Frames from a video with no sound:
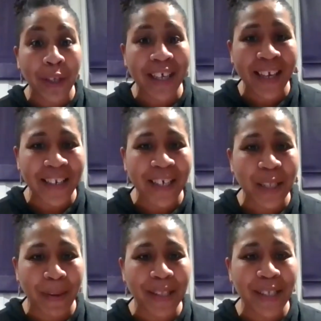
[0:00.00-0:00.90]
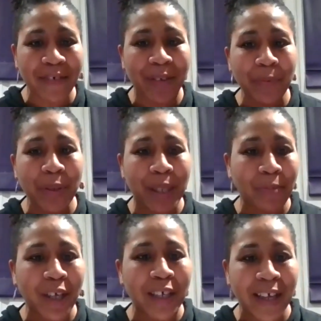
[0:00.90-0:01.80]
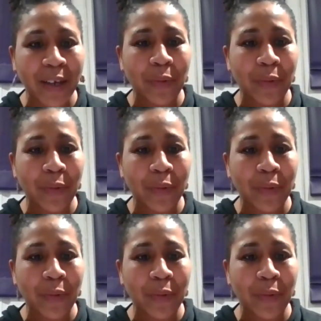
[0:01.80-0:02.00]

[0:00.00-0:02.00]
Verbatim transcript: really inexpensive and it was something like